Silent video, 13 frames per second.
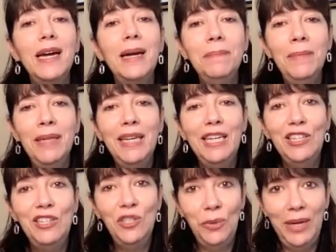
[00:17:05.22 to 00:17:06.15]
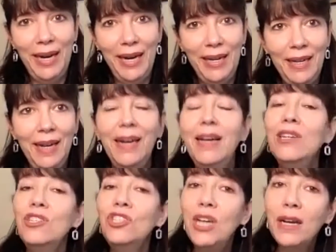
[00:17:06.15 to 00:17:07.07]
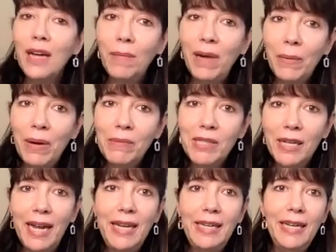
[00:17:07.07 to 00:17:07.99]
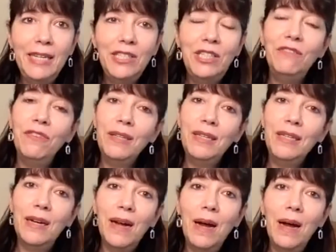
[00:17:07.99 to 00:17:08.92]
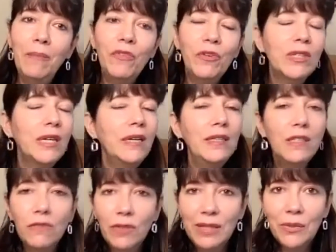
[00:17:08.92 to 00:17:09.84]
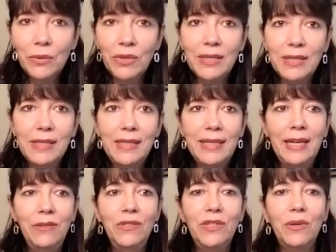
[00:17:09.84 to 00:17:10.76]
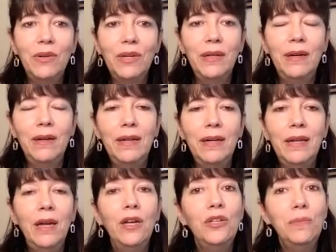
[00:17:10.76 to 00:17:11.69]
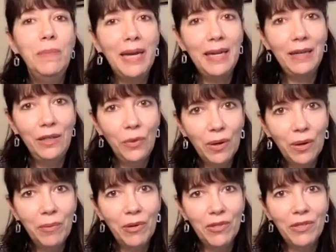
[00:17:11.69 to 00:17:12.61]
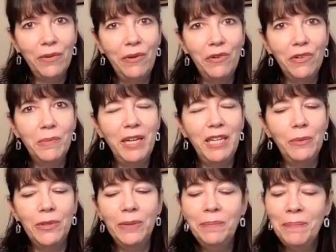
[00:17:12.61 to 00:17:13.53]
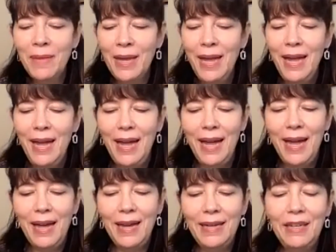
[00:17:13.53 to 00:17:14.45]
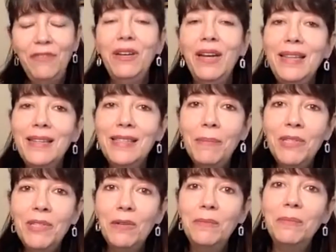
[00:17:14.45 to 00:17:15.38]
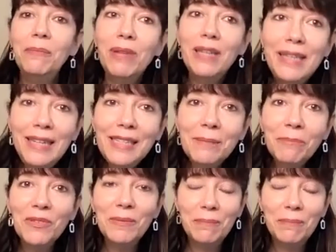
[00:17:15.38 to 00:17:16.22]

time is today. Check out my website, ADHDfriendly.com, for tons of resources to get you started on making your personal owner's manual. And if you like this episode, please